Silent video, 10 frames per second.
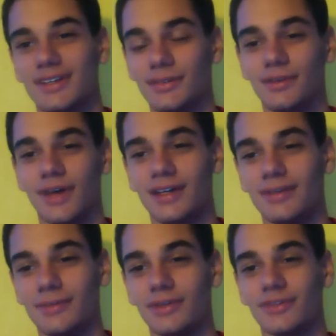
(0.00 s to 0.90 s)

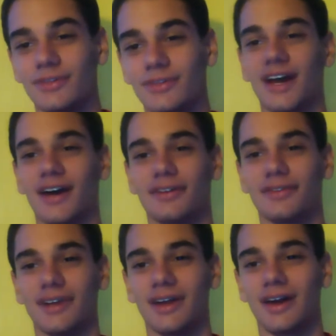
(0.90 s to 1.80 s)
Anyone who's a soccer
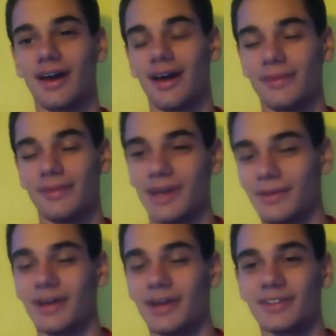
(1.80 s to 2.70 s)
fan, I mean, I'm
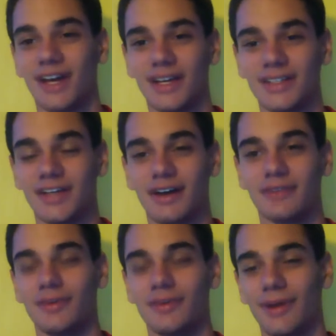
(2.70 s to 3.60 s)
not a giant soccer
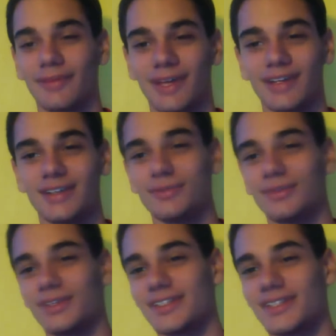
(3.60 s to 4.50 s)
fan, but I'm getting into
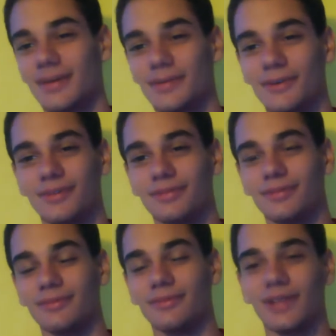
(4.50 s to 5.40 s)
it this summer
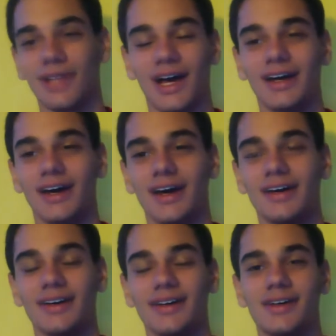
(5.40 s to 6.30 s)
a lot.
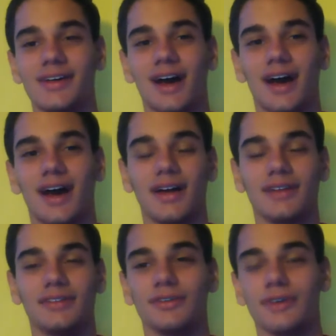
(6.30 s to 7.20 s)
I
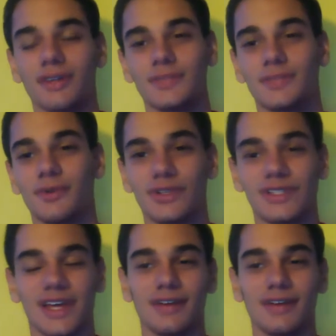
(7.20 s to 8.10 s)
turn on Sports
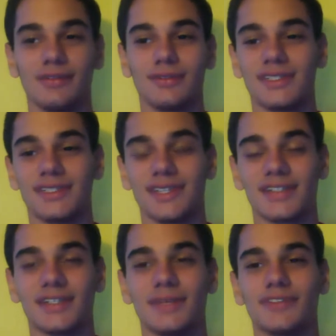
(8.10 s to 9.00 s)
Center.
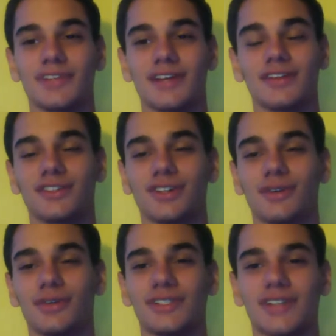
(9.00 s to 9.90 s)
60% of the show
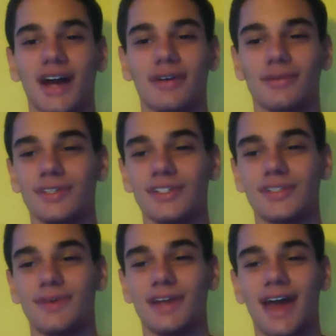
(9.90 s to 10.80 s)
is soccer. We just
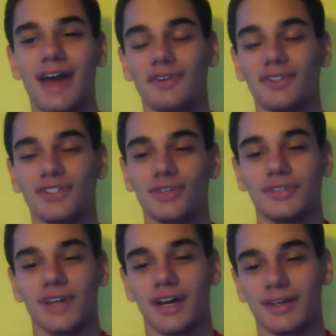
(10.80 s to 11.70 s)
spent half our show
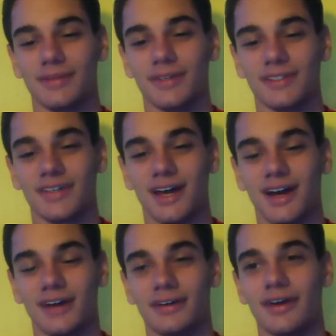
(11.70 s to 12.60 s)
talking about
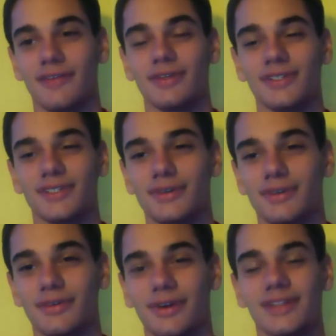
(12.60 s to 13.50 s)
soccer. Everybody's going
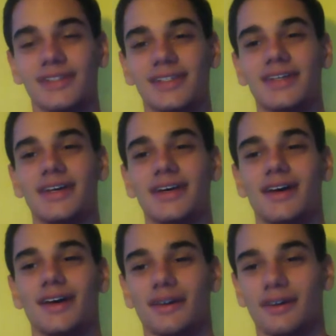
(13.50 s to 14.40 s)
crazy
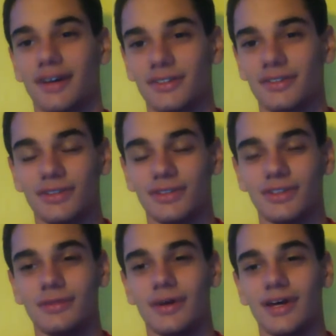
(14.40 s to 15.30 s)
in our country, in the
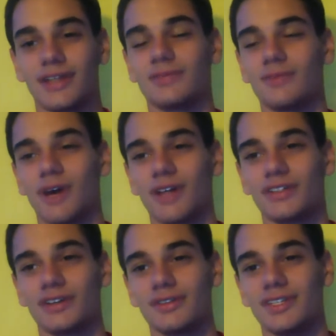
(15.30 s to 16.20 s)
U.S., watching
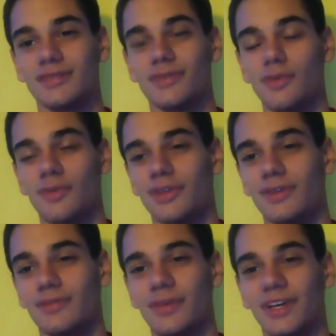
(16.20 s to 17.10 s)
our team, hoping that
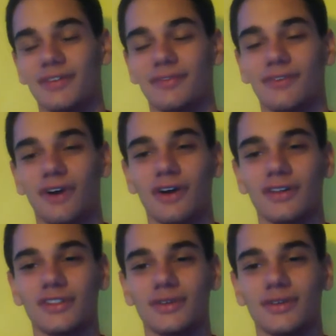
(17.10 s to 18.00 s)
we'll make it far.
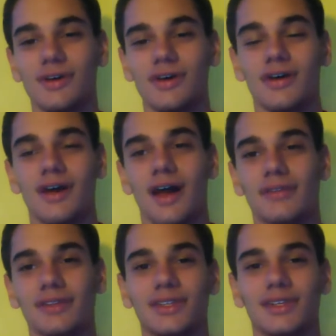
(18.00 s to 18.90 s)
So I
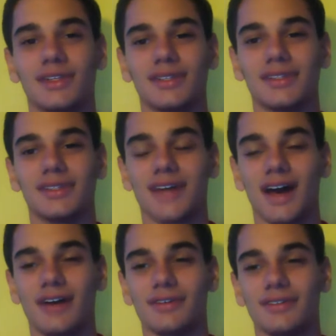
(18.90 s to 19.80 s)
really think that
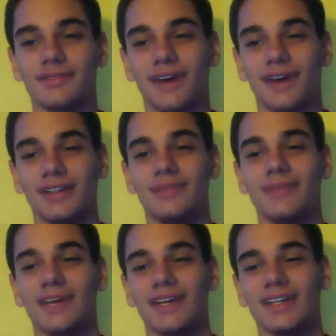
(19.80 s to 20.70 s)
soccer is finally
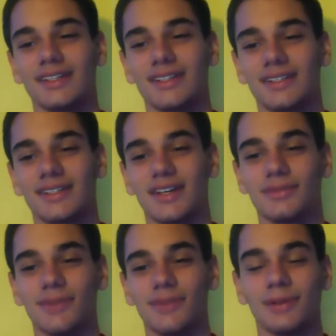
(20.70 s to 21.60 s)
making it to this country.
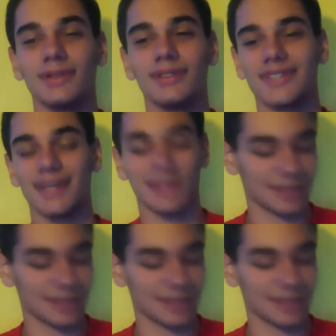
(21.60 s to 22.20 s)
Maybe it'll stick.